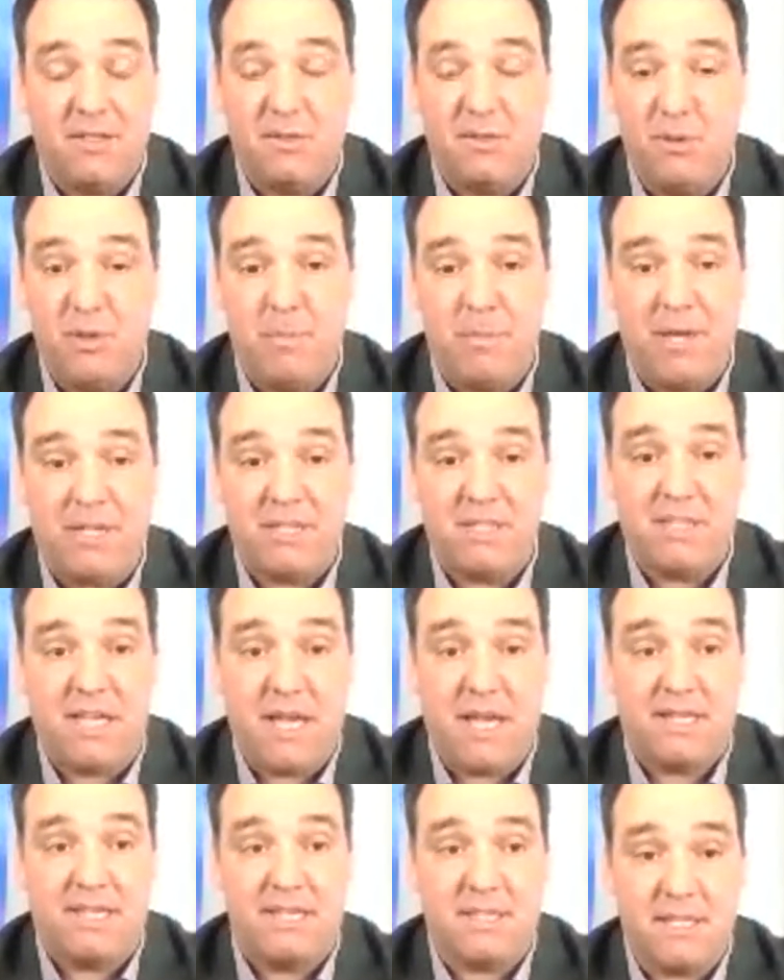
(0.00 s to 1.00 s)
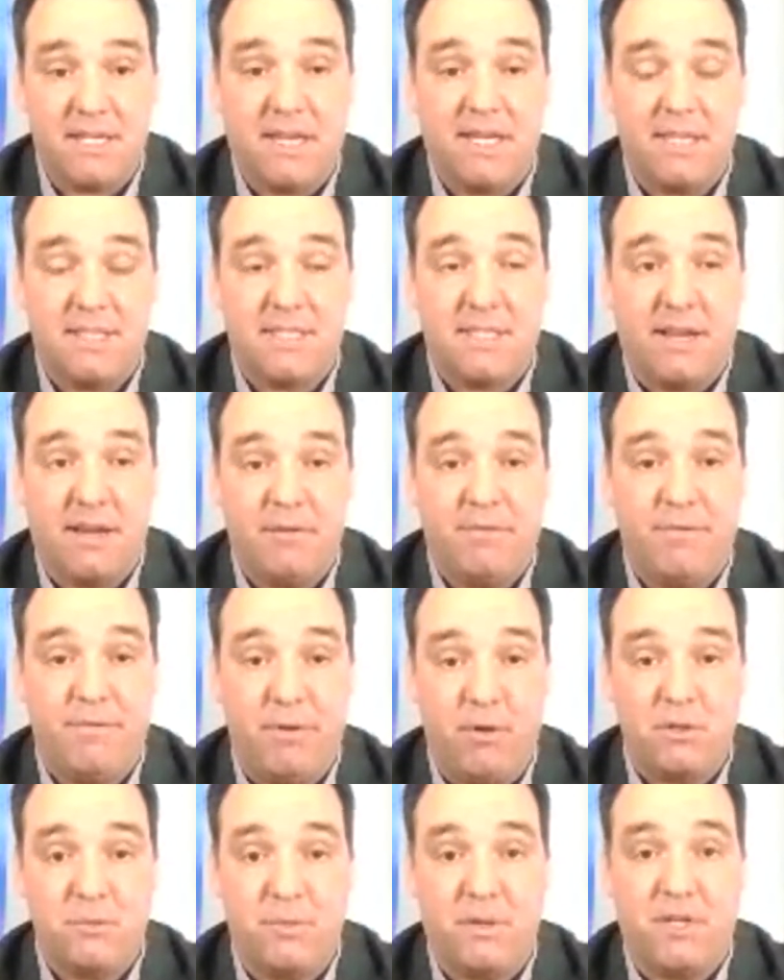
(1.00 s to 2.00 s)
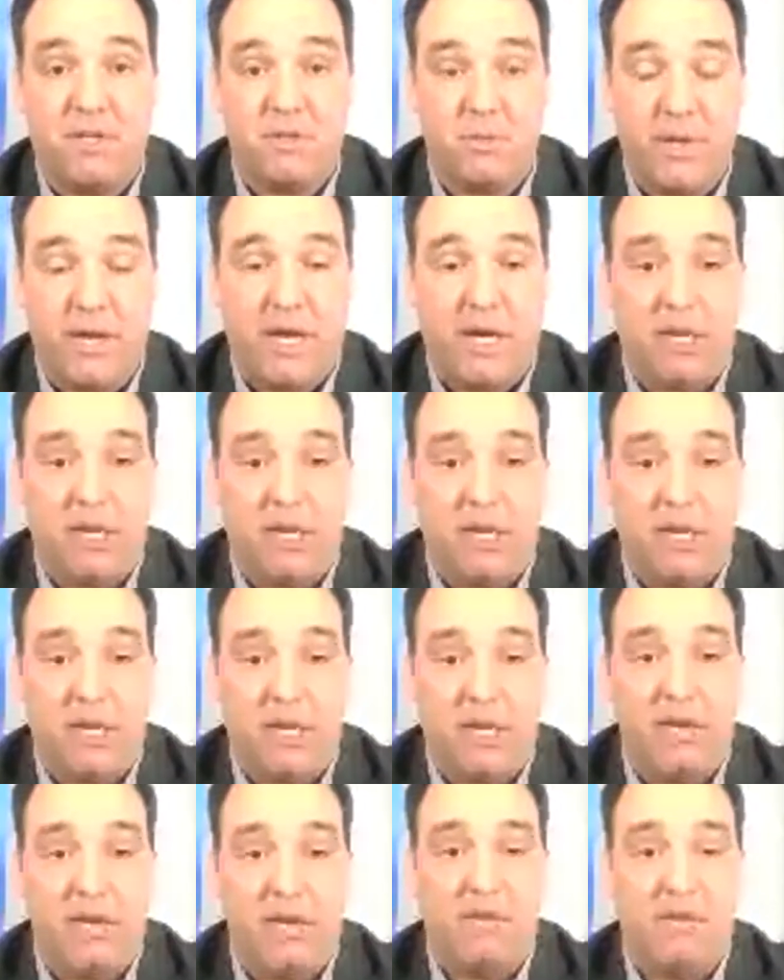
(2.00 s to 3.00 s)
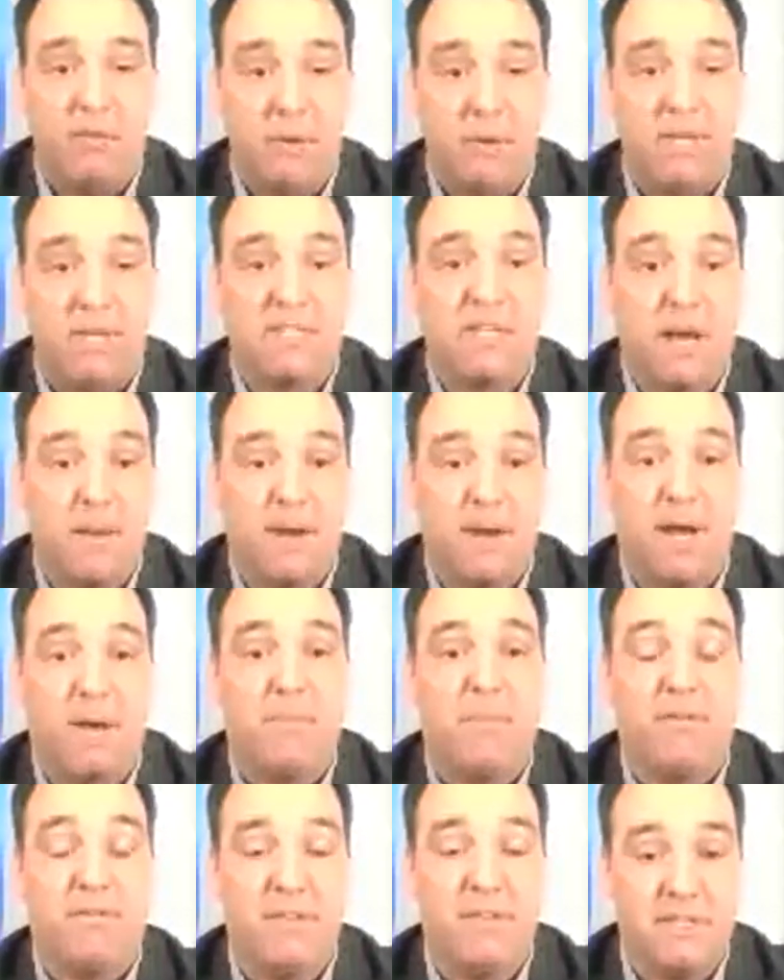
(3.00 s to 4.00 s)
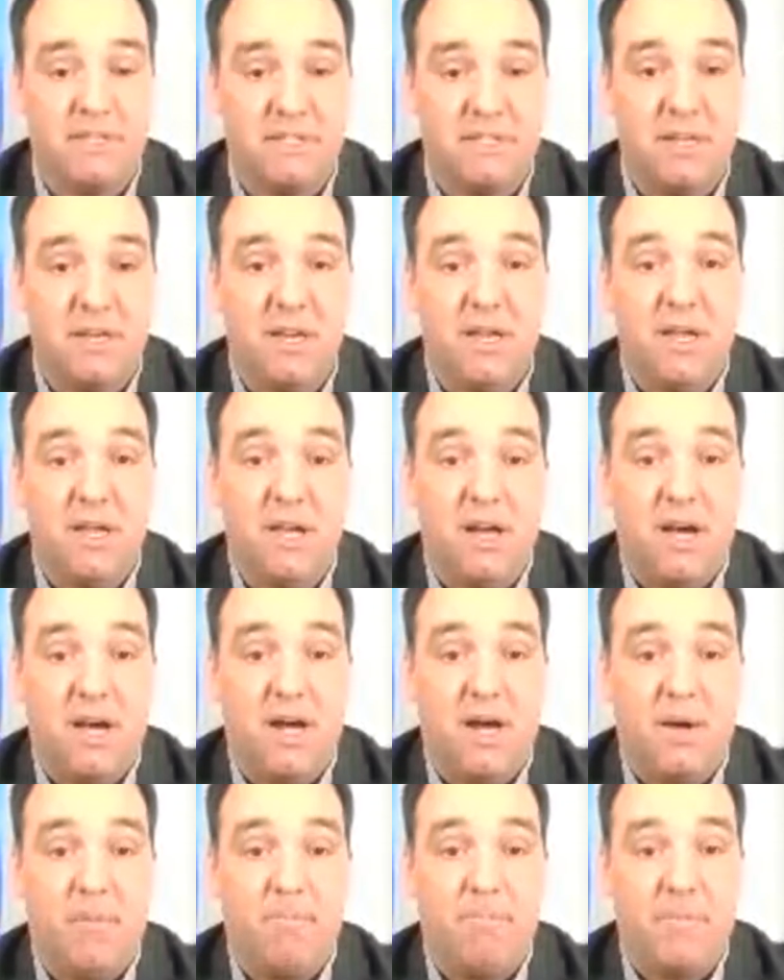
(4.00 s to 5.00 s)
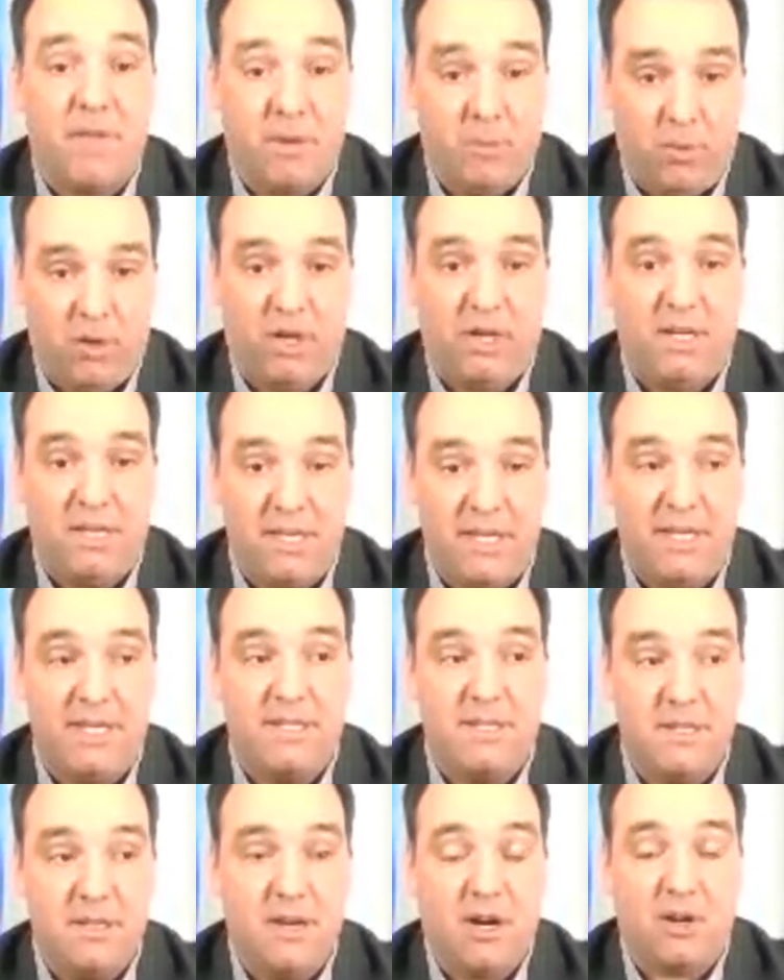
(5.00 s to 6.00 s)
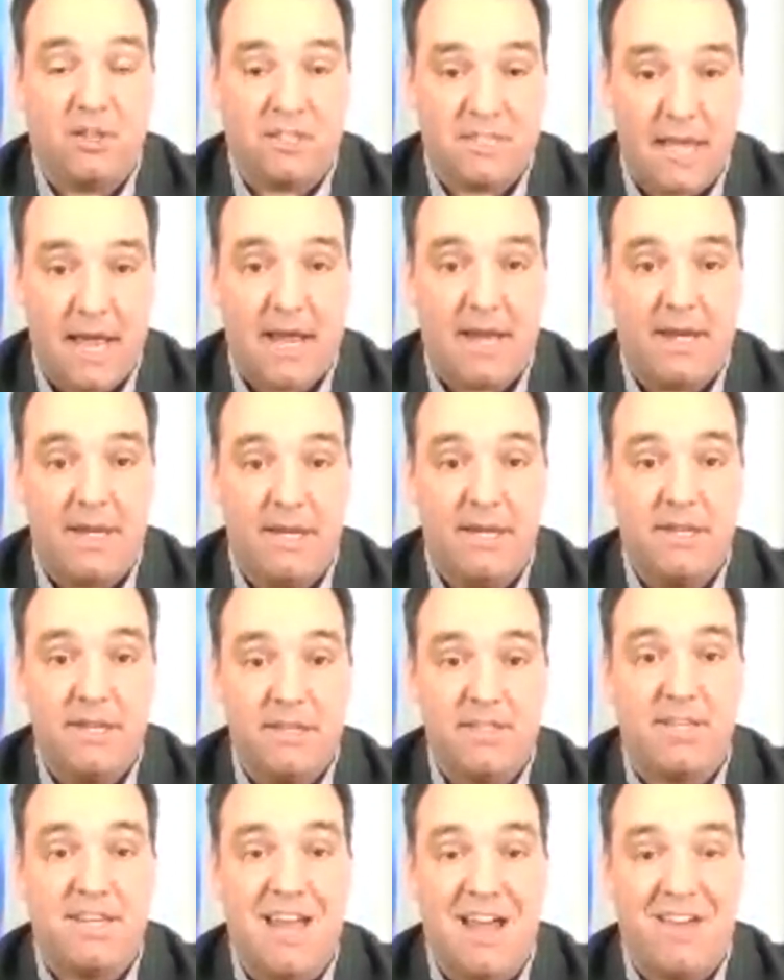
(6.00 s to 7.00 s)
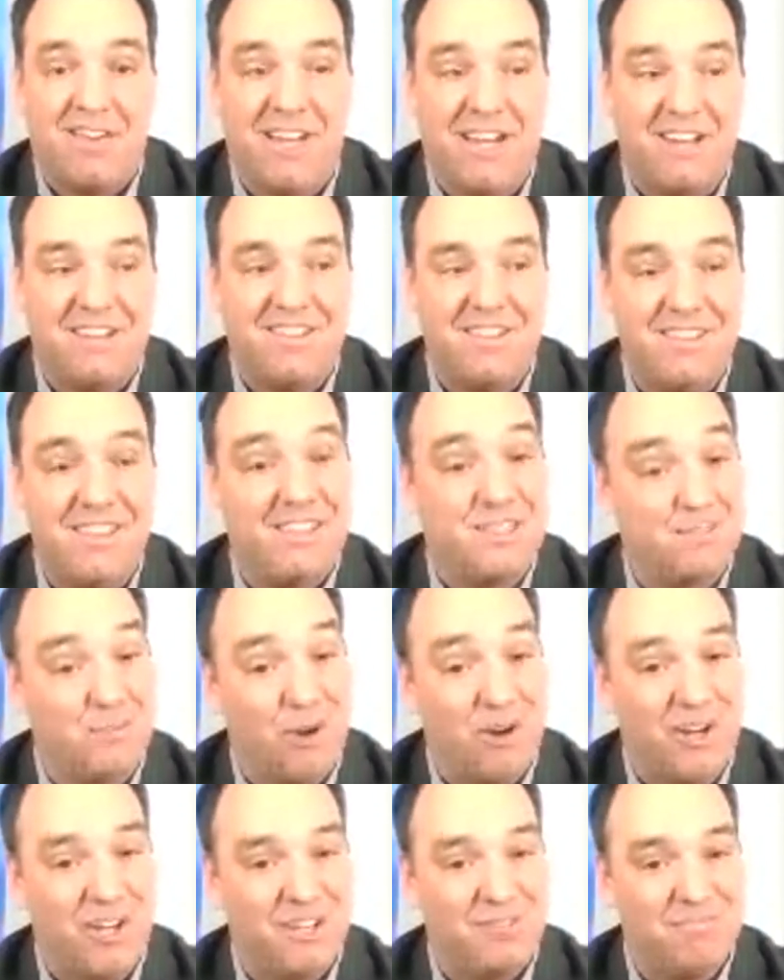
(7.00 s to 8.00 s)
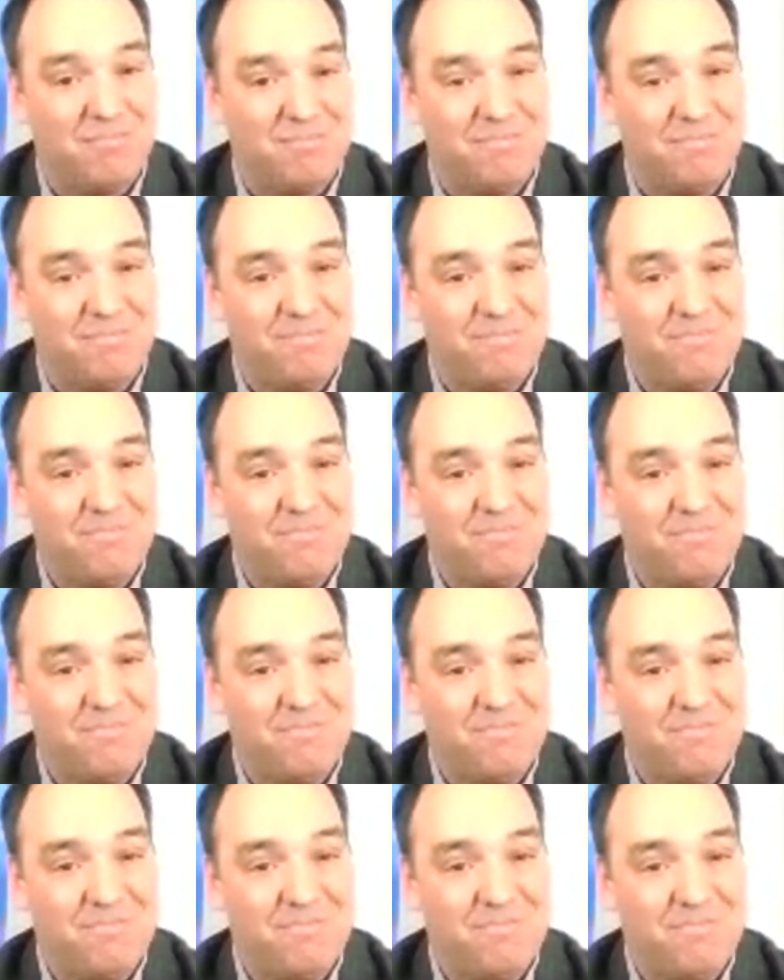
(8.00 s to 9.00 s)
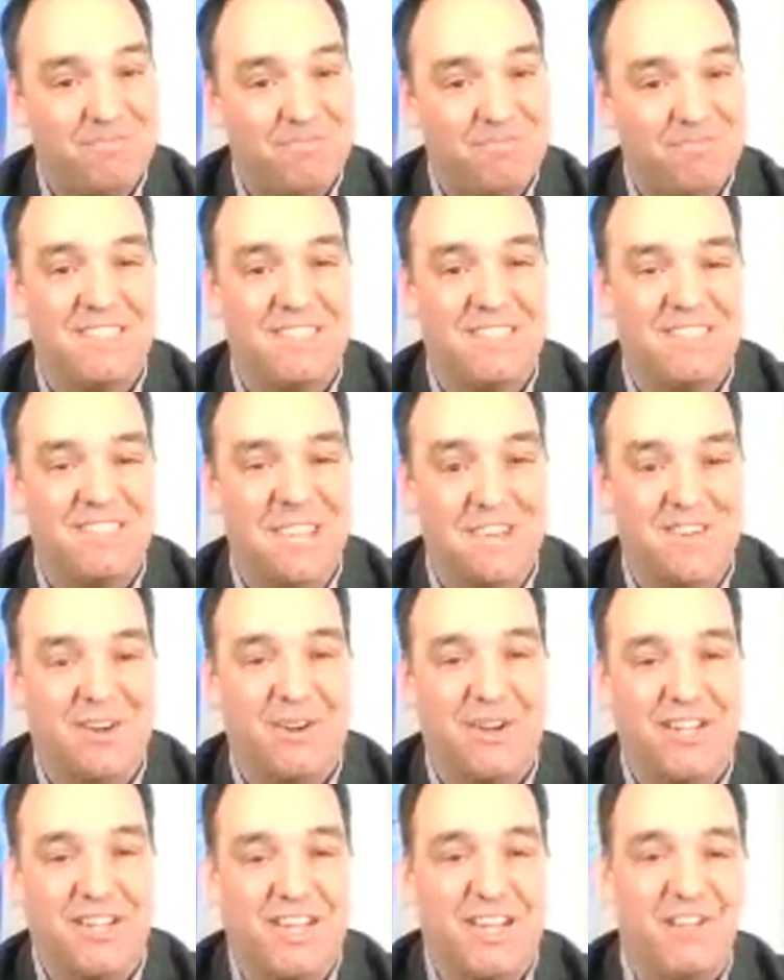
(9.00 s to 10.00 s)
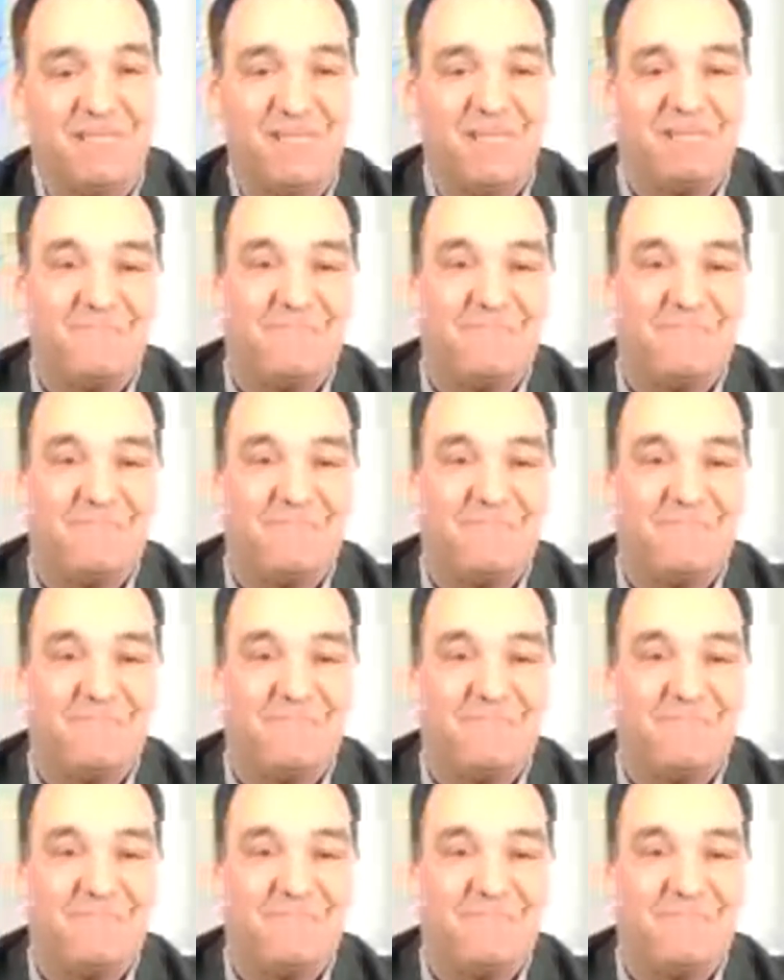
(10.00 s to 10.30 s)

Do the best you can to stay sane, folks, because we got a lot of weeks coming up of this, and we're going to need our sanity to navigate this market. Thanks, guys. Have a great day.